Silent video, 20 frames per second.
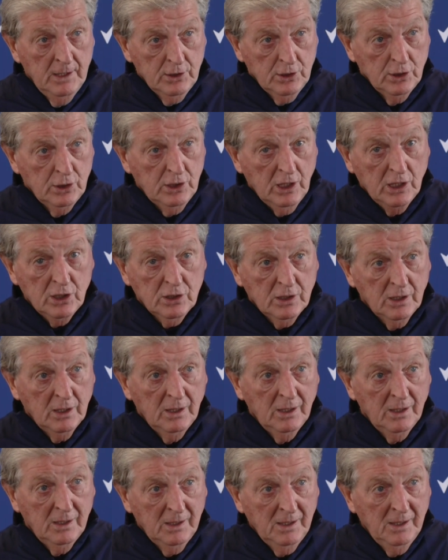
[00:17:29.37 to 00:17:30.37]

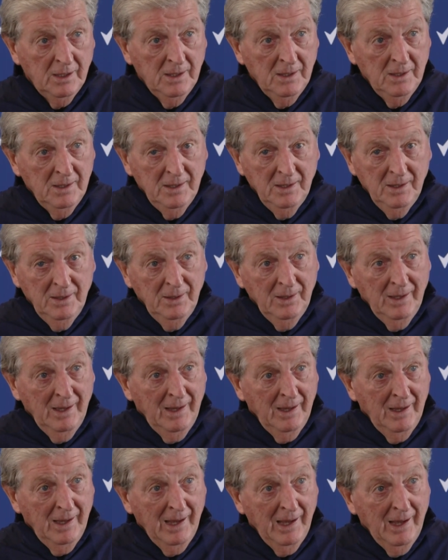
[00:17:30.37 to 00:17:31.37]
suggesting that
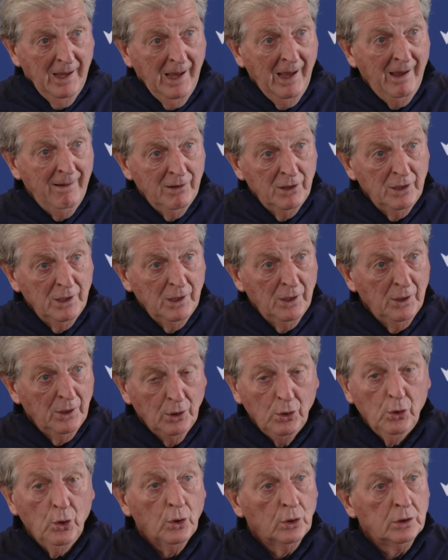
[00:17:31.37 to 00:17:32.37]

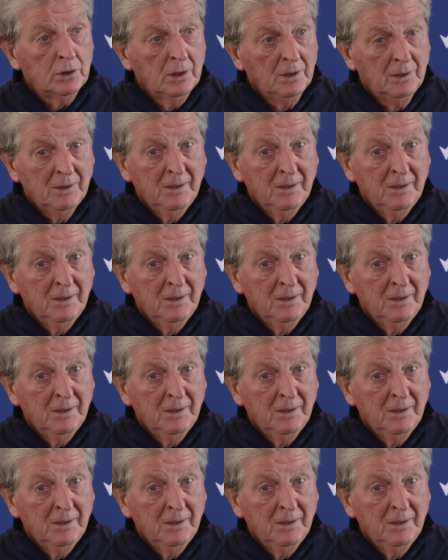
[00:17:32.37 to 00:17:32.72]
Aaron looked